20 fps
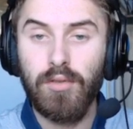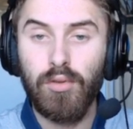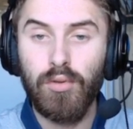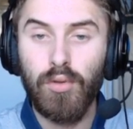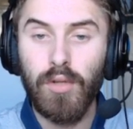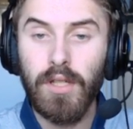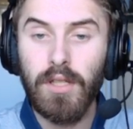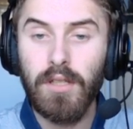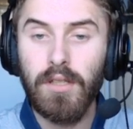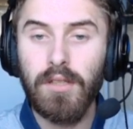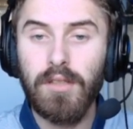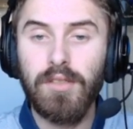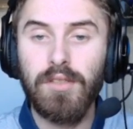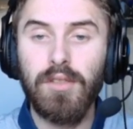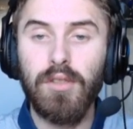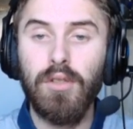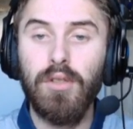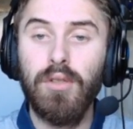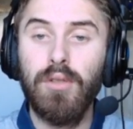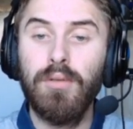track.
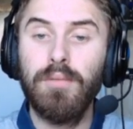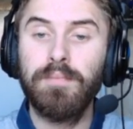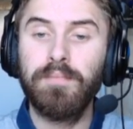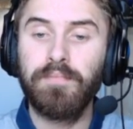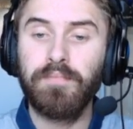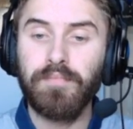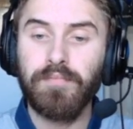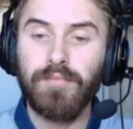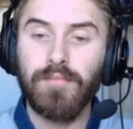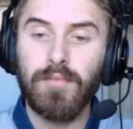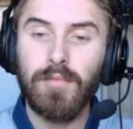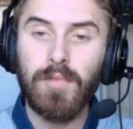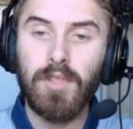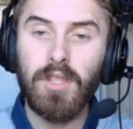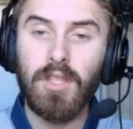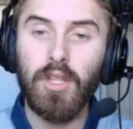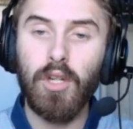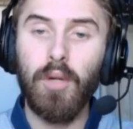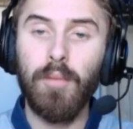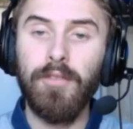So
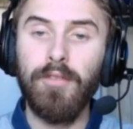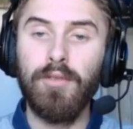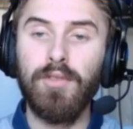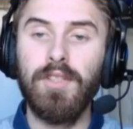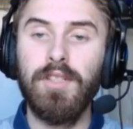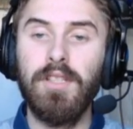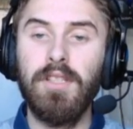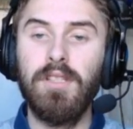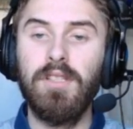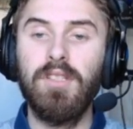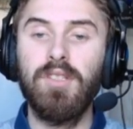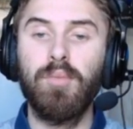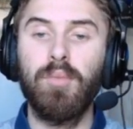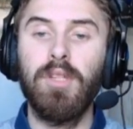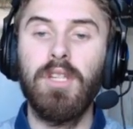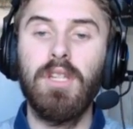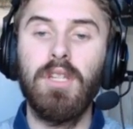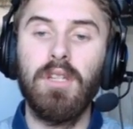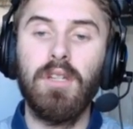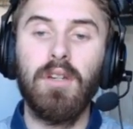Obviously, this
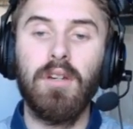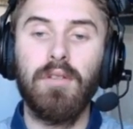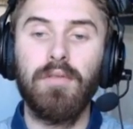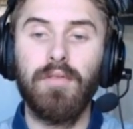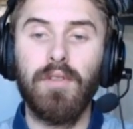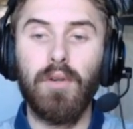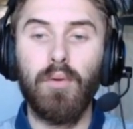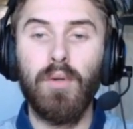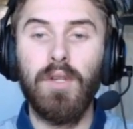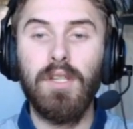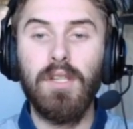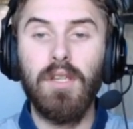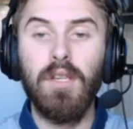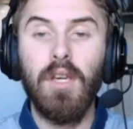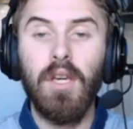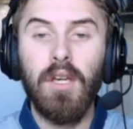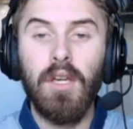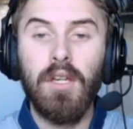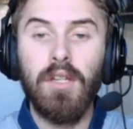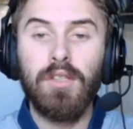being a very
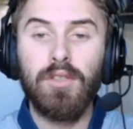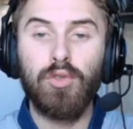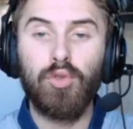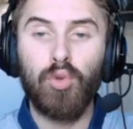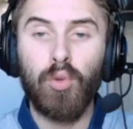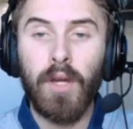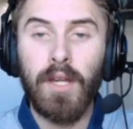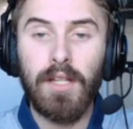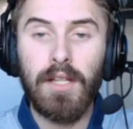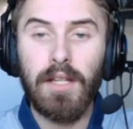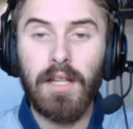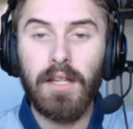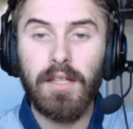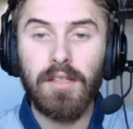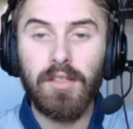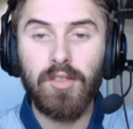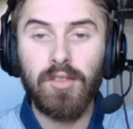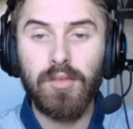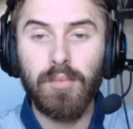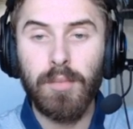straight
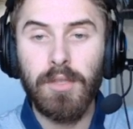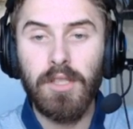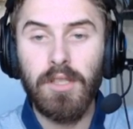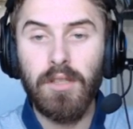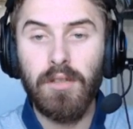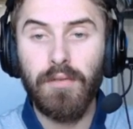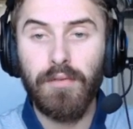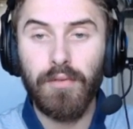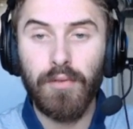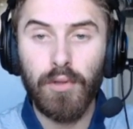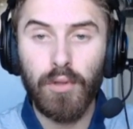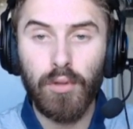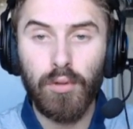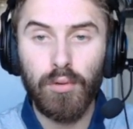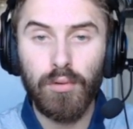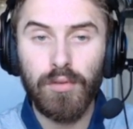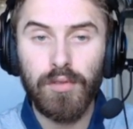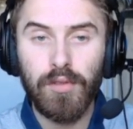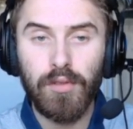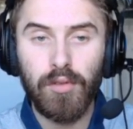line speed
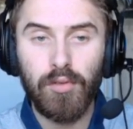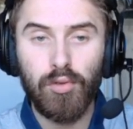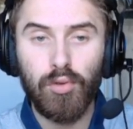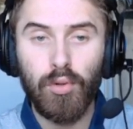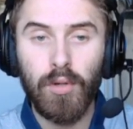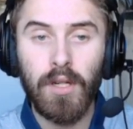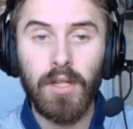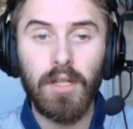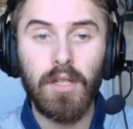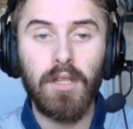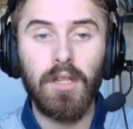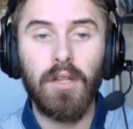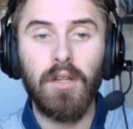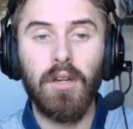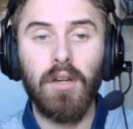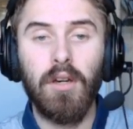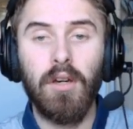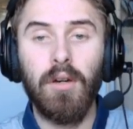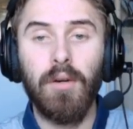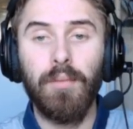focused track,
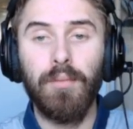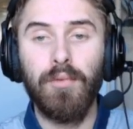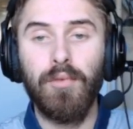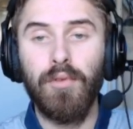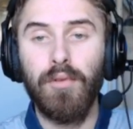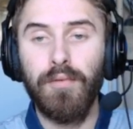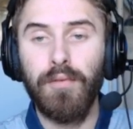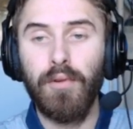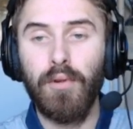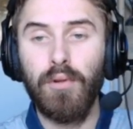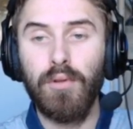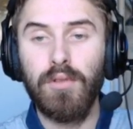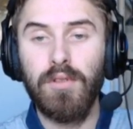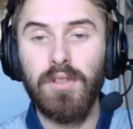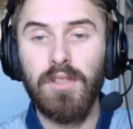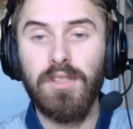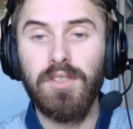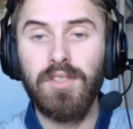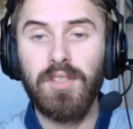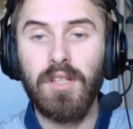the Ford,
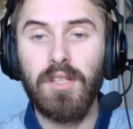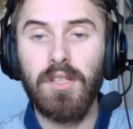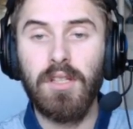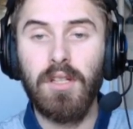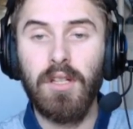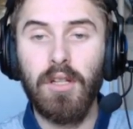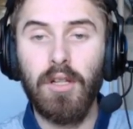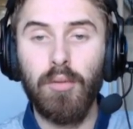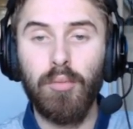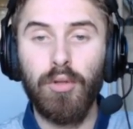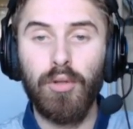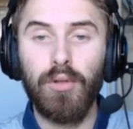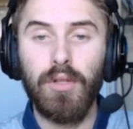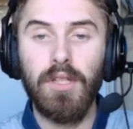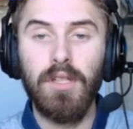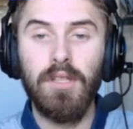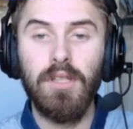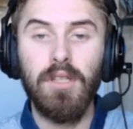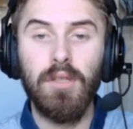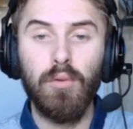Nissan, and
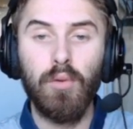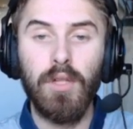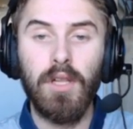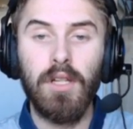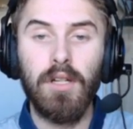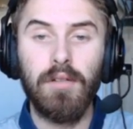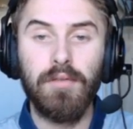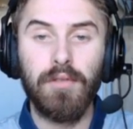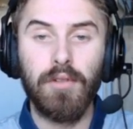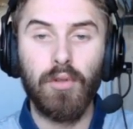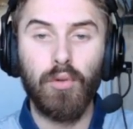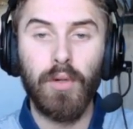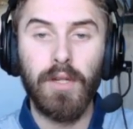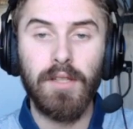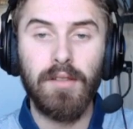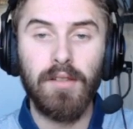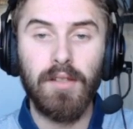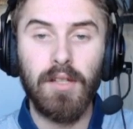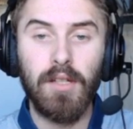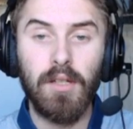Lamborghini will have a
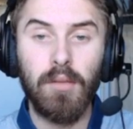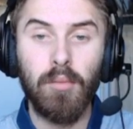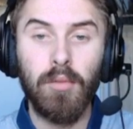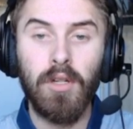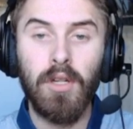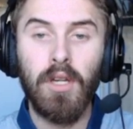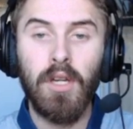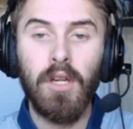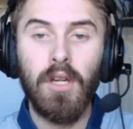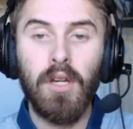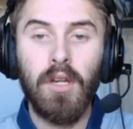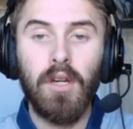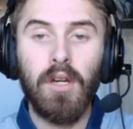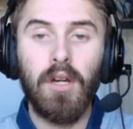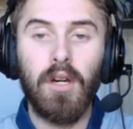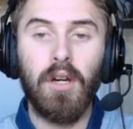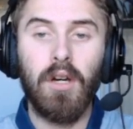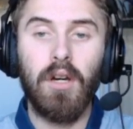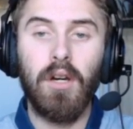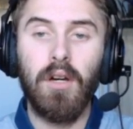great time.
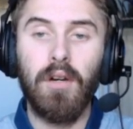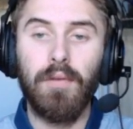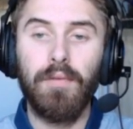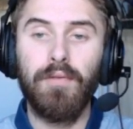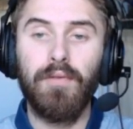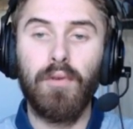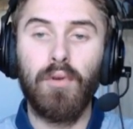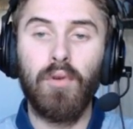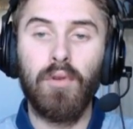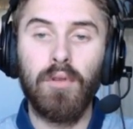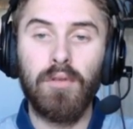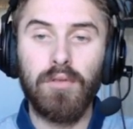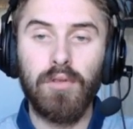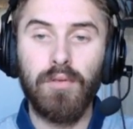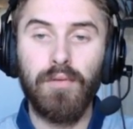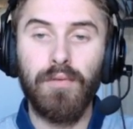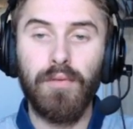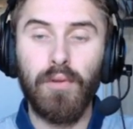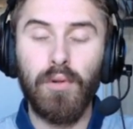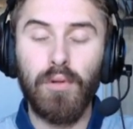For the
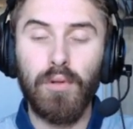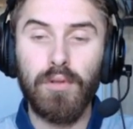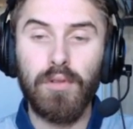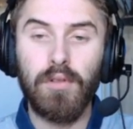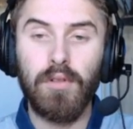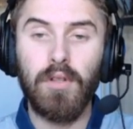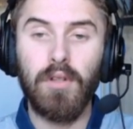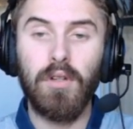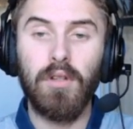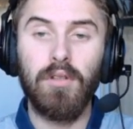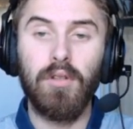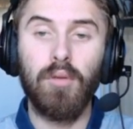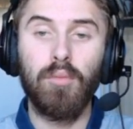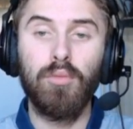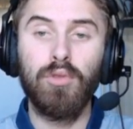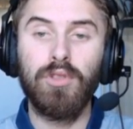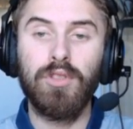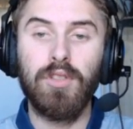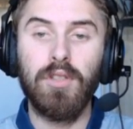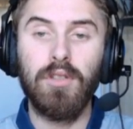Ford, the
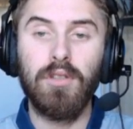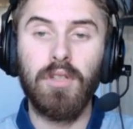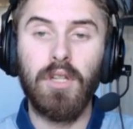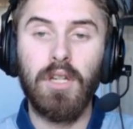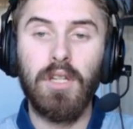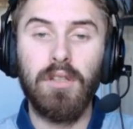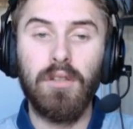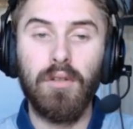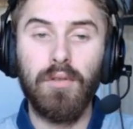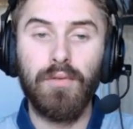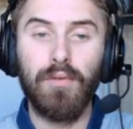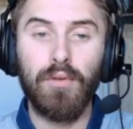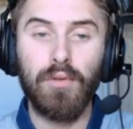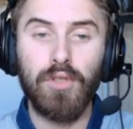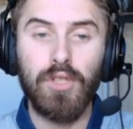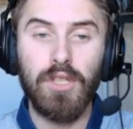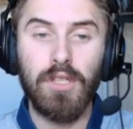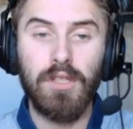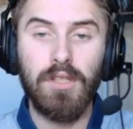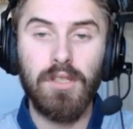Mustang and the Ford
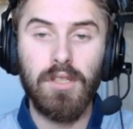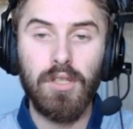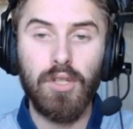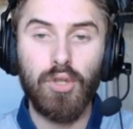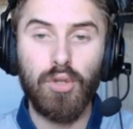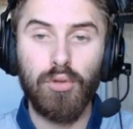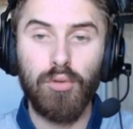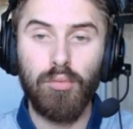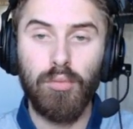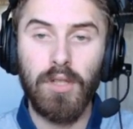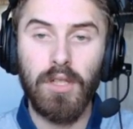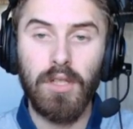GT should be